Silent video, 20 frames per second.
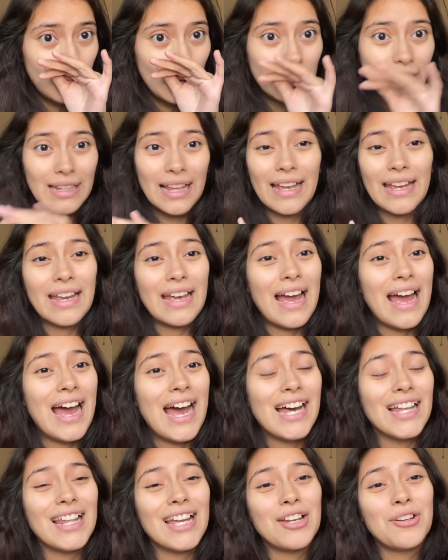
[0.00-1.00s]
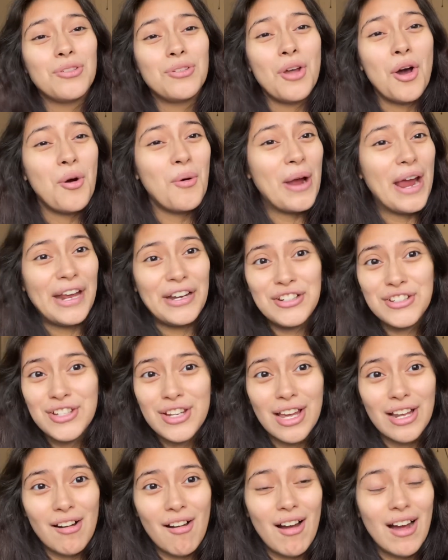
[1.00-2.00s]
Like I had like no energy
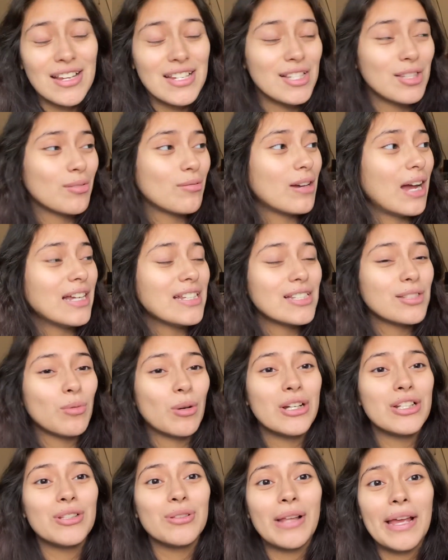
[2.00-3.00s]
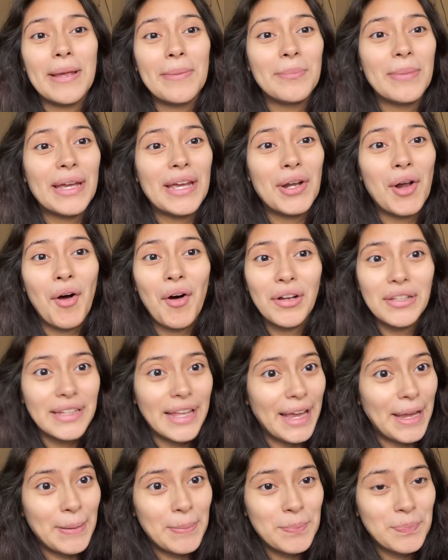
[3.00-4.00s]
at all. I just I just wanted to lay in bed all
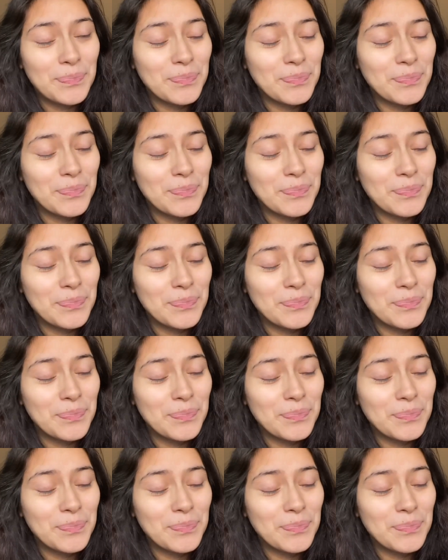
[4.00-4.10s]
day.